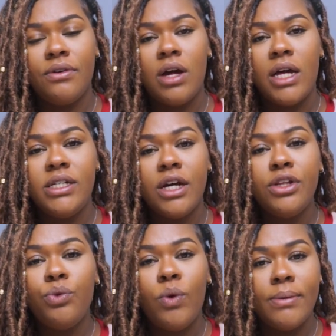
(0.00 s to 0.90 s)

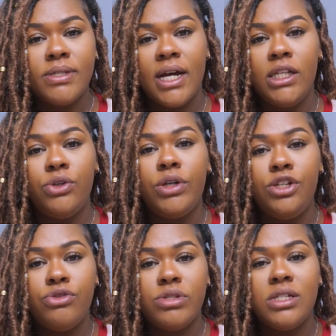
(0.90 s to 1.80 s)
another website you
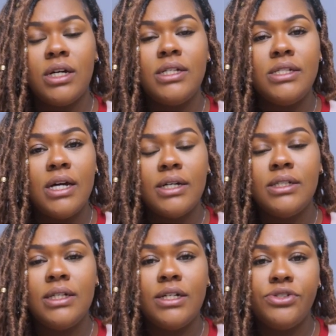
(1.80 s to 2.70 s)
can use to
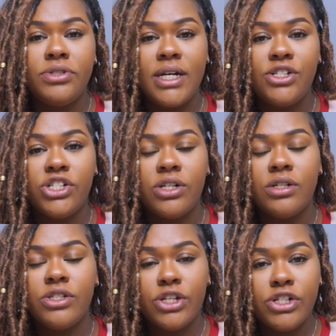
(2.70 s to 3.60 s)
conduct an internet
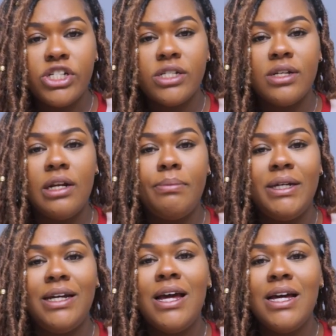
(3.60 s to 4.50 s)
search is going to
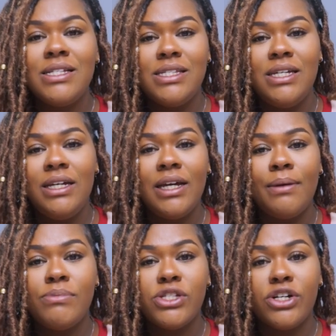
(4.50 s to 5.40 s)
be
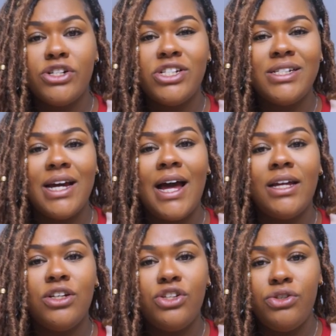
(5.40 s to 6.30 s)

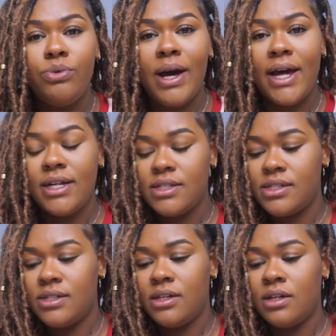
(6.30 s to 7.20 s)

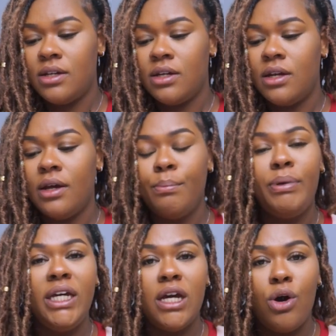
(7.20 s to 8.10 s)
tmsearch.us.
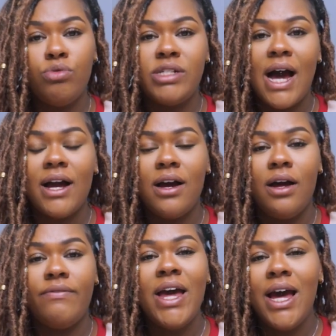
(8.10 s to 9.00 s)

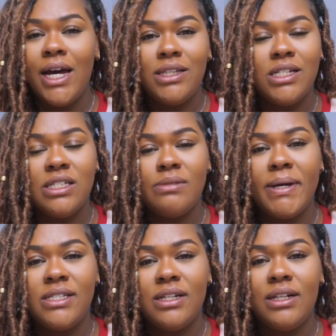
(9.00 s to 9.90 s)
PO.com, and this is
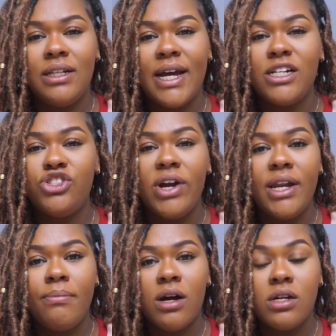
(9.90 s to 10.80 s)
basically like a
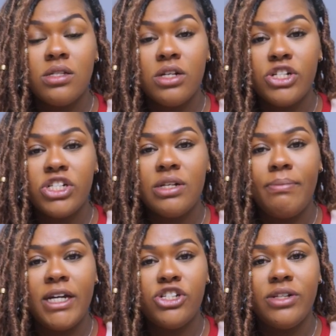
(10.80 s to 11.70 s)
trademark search to
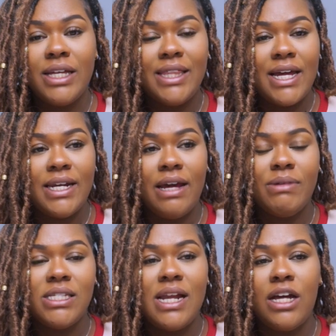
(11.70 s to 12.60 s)
make sure that that name
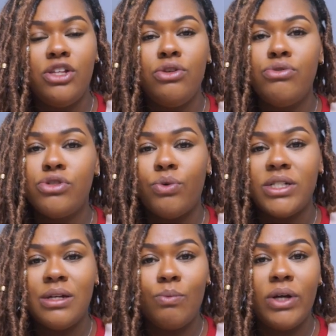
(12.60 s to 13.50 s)
is not used,
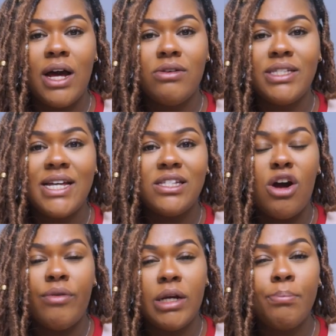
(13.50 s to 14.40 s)
or someone else hasn't
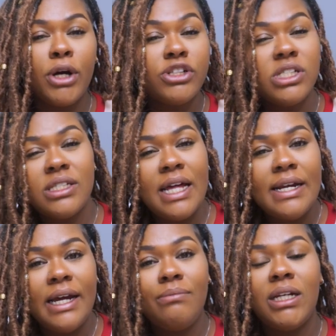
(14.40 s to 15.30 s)
already purchased
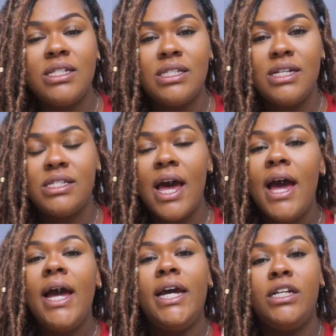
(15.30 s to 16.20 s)
that name in a sense
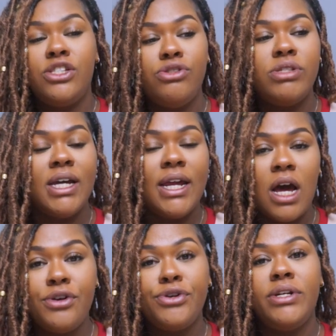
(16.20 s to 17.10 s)
and is using it
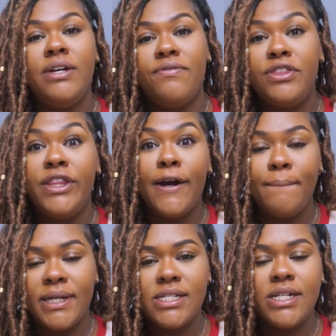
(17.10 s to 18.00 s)
underneath
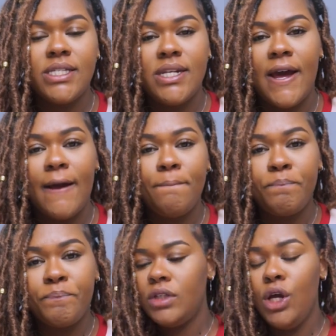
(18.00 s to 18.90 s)
their business name.
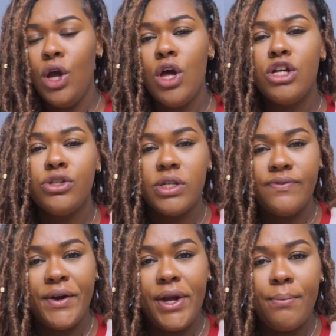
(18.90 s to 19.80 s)
So it's
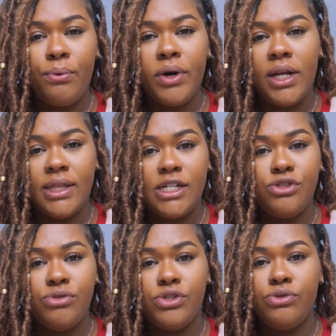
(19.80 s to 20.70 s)
very important
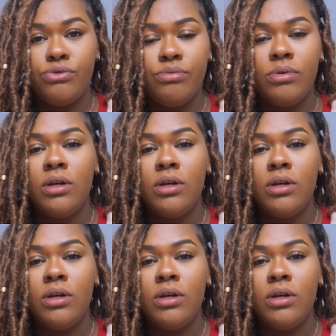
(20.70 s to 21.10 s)
that you do